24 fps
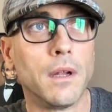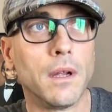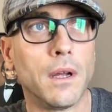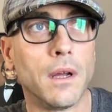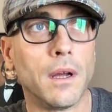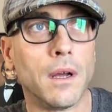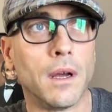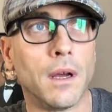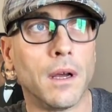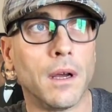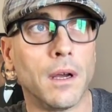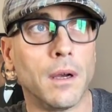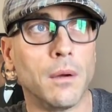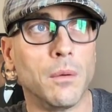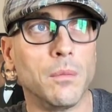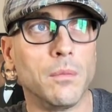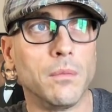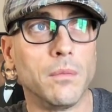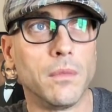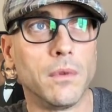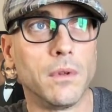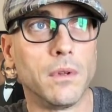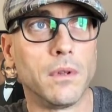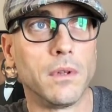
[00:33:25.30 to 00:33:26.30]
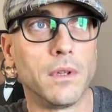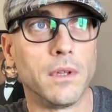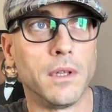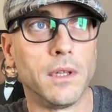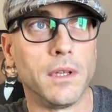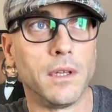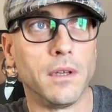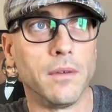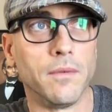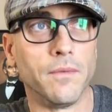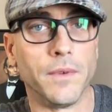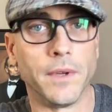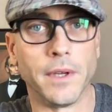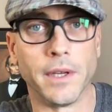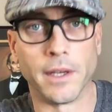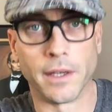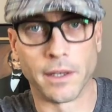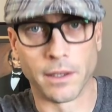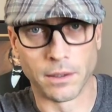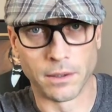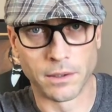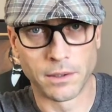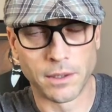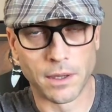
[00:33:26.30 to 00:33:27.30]
Uh, the
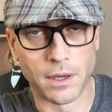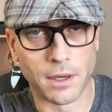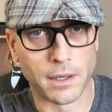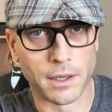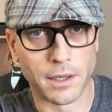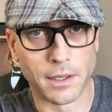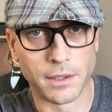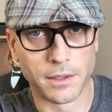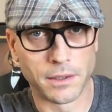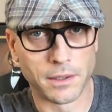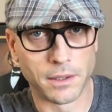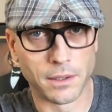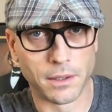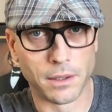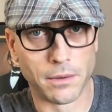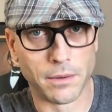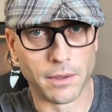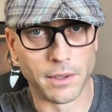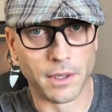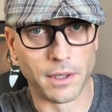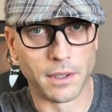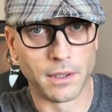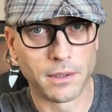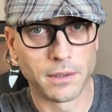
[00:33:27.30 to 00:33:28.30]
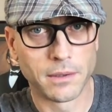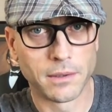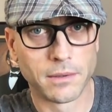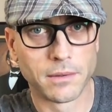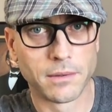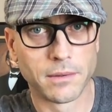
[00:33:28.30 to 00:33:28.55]
vehicular stalking is still going on.